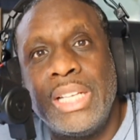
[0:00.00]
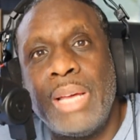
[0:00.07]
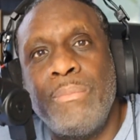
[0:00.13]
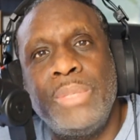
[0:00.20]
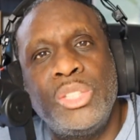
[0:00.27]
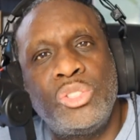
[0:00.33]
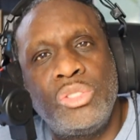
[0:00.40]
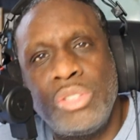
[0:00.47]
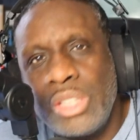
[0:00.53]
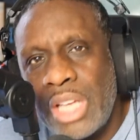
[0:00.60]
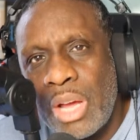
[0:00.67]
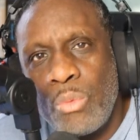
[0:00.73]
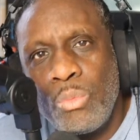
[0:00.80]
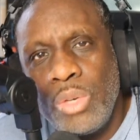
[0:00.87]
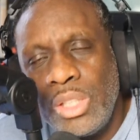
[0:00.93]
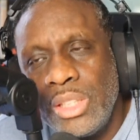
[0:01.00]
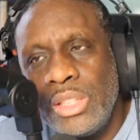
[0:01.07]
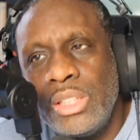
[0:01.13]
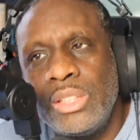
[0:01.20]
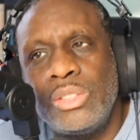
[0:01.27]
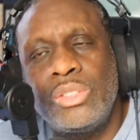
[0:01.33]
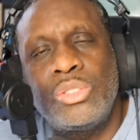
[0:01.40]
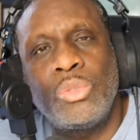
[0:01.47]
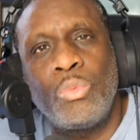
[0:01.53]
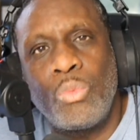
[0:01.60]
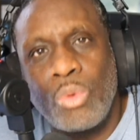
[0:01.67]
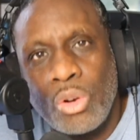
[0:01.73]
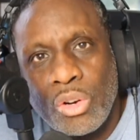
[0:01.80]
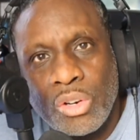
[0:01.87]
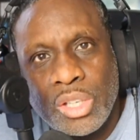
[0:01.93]
That means you're not willing to
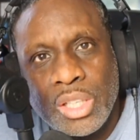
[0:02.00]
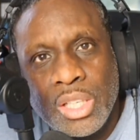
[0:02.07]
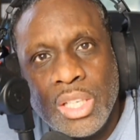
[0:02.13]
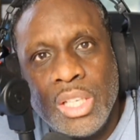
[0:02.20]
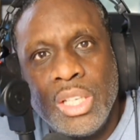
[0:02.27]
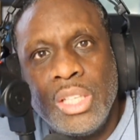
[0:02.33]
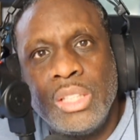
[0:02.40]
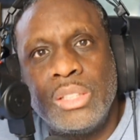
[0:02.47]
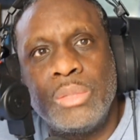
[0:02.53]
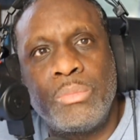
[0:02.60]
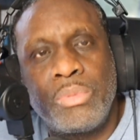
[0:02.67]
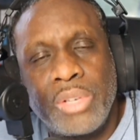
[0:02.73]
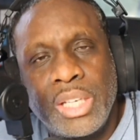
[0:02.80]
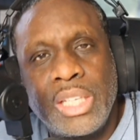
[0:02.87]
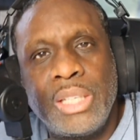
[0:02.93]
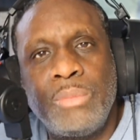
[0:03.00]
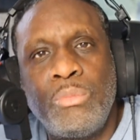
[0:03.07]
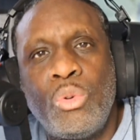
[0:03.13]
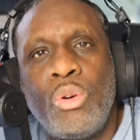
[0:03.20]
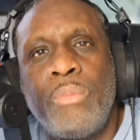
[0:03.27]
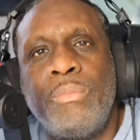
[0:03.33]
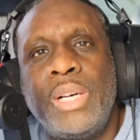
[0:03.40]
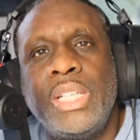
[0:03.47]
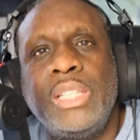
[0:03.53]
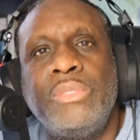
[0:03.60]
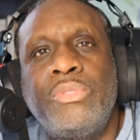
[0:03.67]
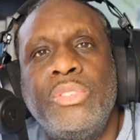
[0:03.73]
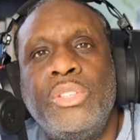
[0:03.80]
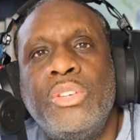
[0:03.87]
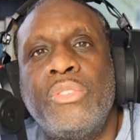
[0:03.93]
work to bring in more
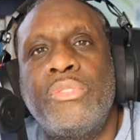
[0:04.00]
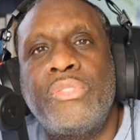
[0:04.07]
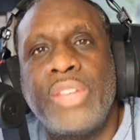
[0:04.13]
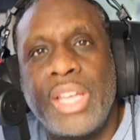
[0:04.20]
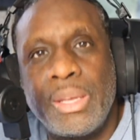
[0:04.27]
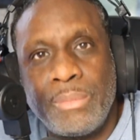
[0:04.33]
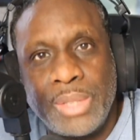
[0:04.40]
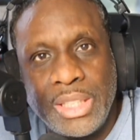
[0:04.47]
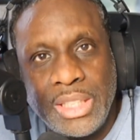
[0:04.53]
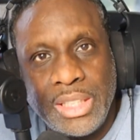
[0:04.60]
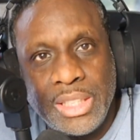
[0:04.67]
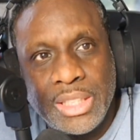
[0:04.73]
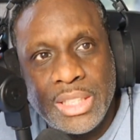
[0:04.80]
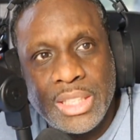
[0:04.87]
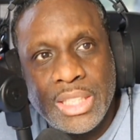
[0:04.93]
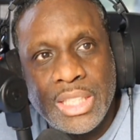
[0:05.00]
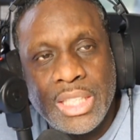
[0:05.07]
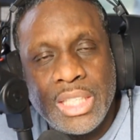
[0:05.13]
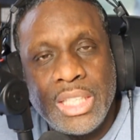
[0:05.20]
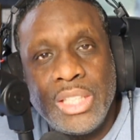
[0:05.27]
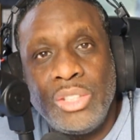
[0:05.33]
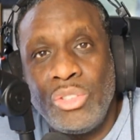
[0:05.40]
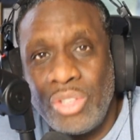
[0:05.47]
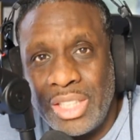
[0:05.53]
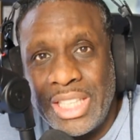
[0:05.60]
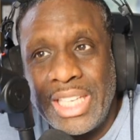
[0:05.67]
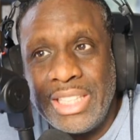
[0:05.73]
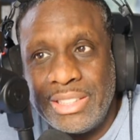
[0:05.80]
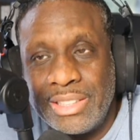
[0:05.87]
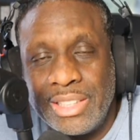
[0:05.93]
money for your family. You're
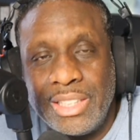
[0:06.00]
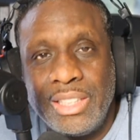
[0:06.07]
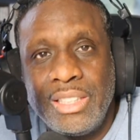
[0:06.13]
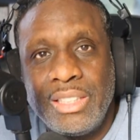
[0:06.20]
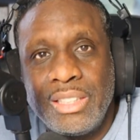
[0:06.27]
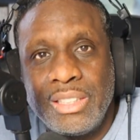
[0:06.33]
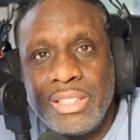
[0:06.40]
lazy.